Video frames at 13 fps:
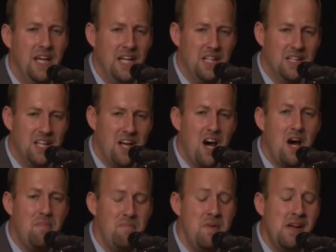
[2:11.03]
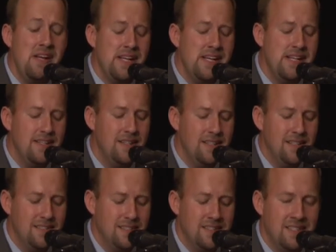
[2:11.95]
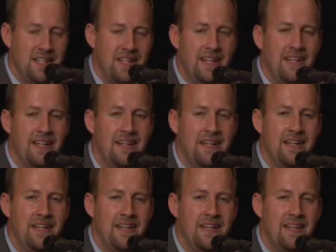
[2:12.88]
Love me to death.